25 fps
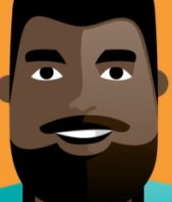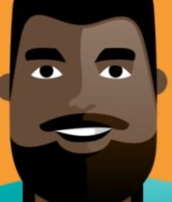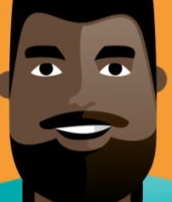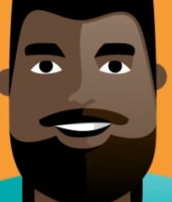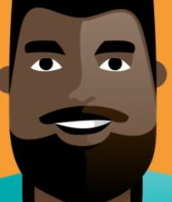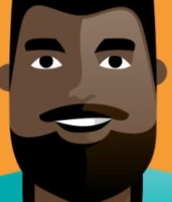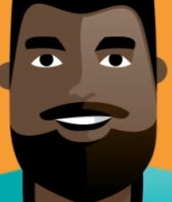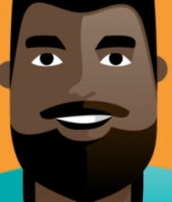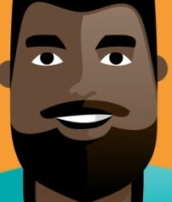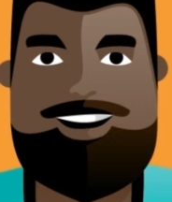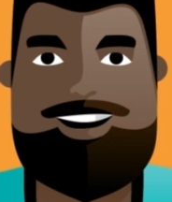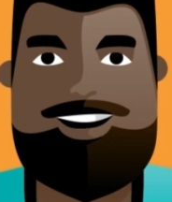
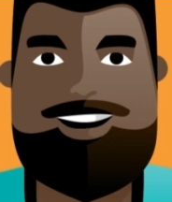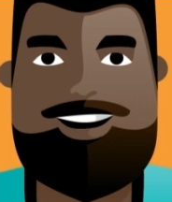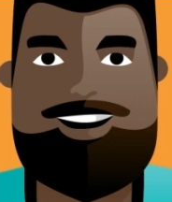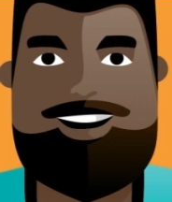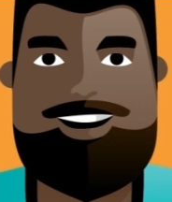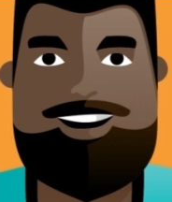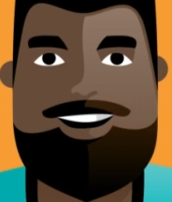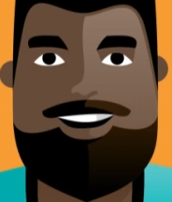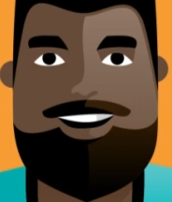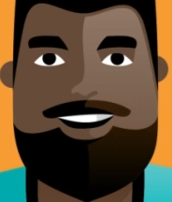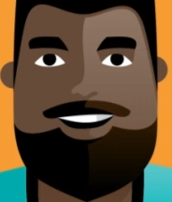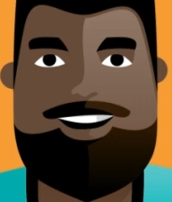crying
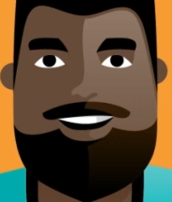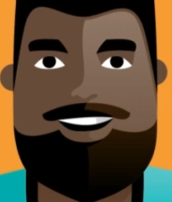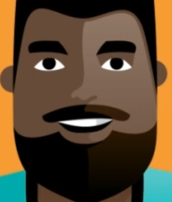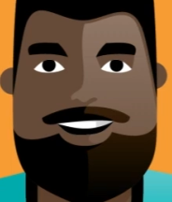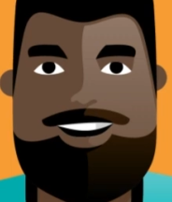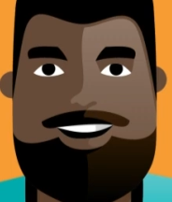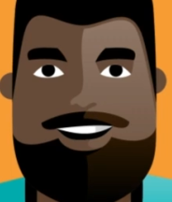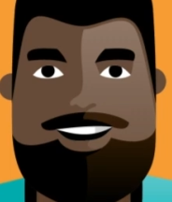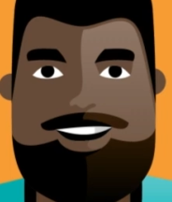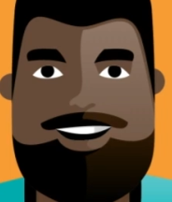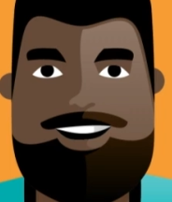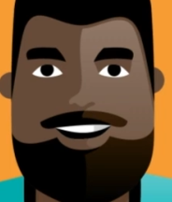
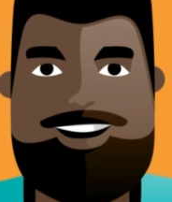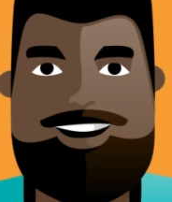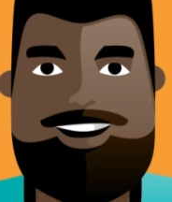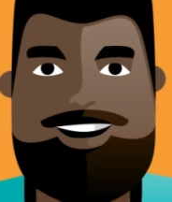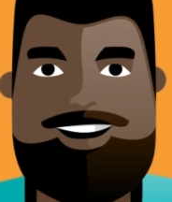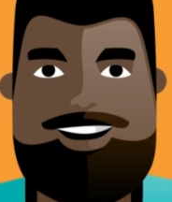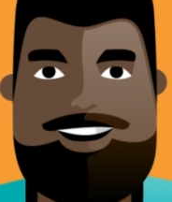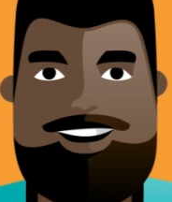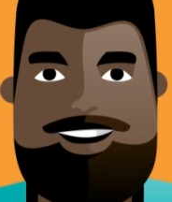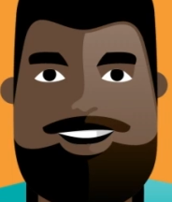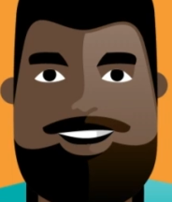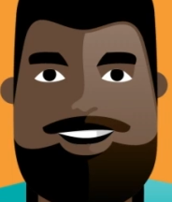that
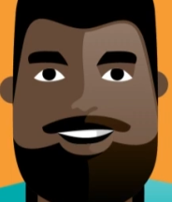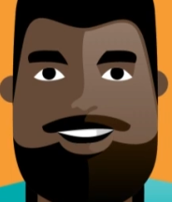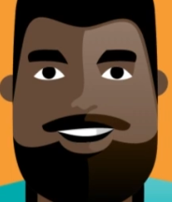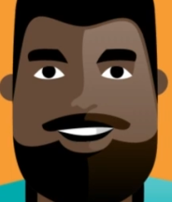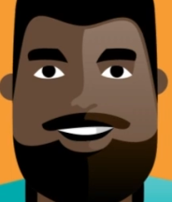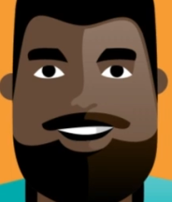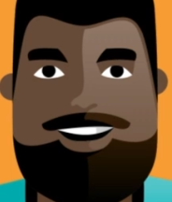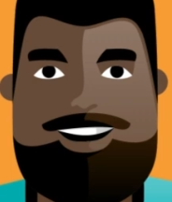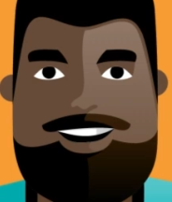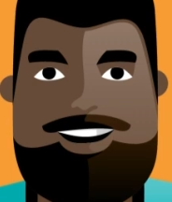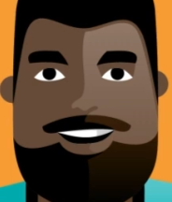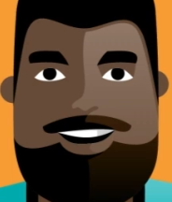
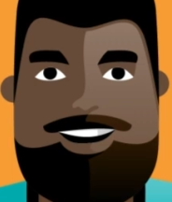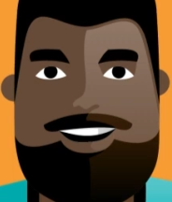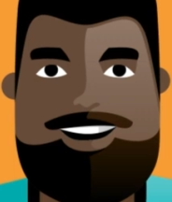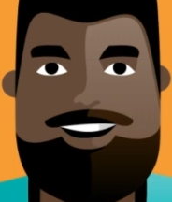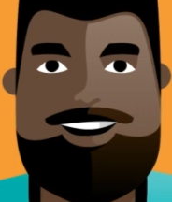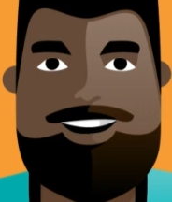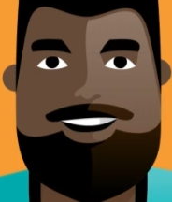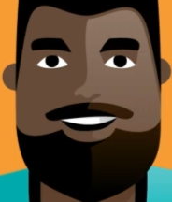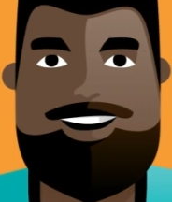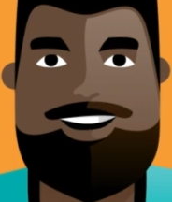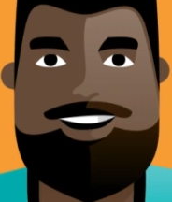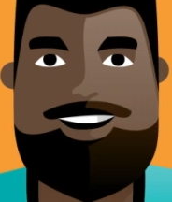her
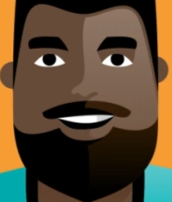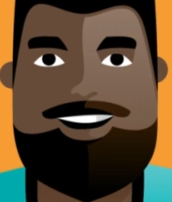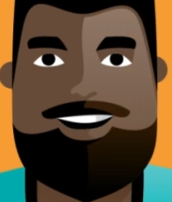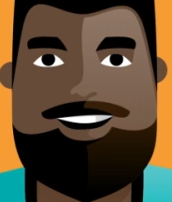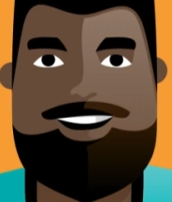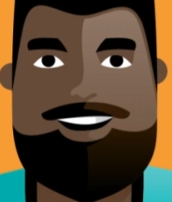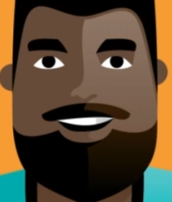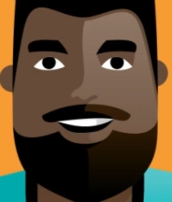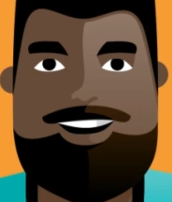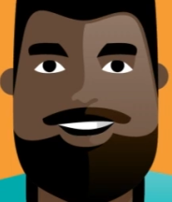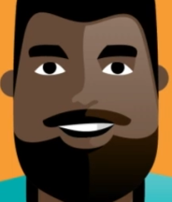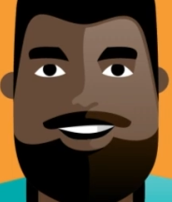hairdresser
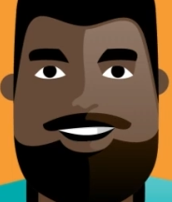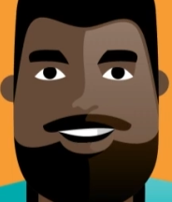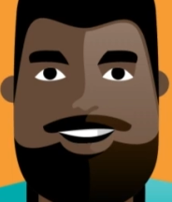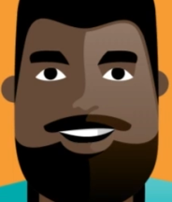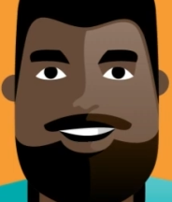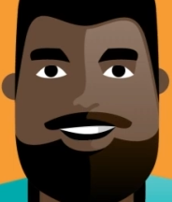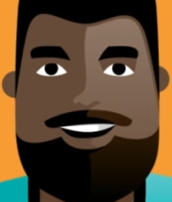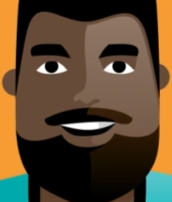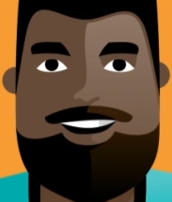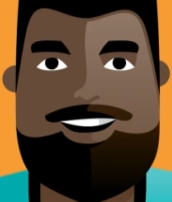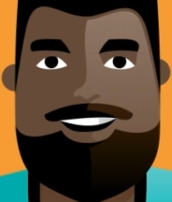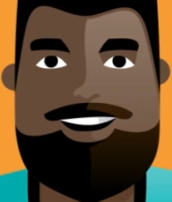was
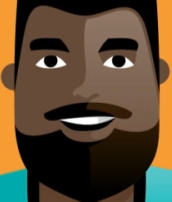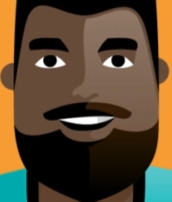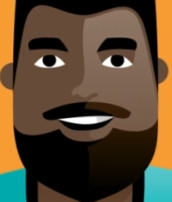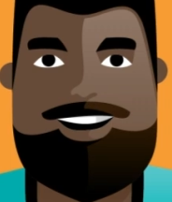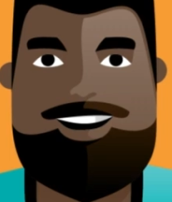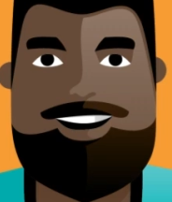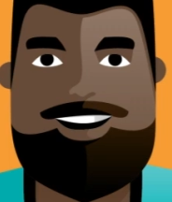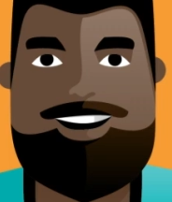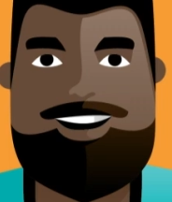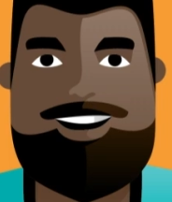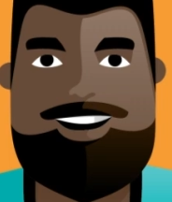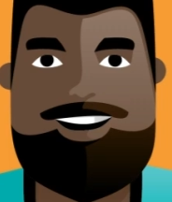home
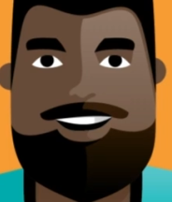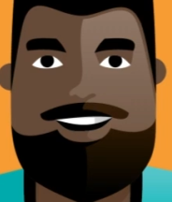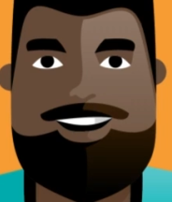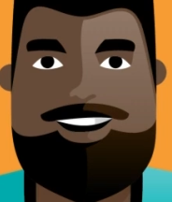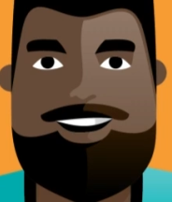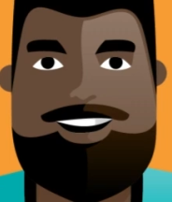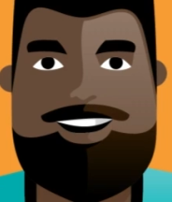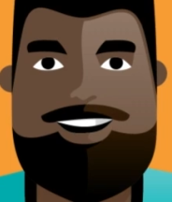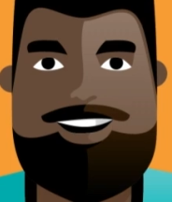and then she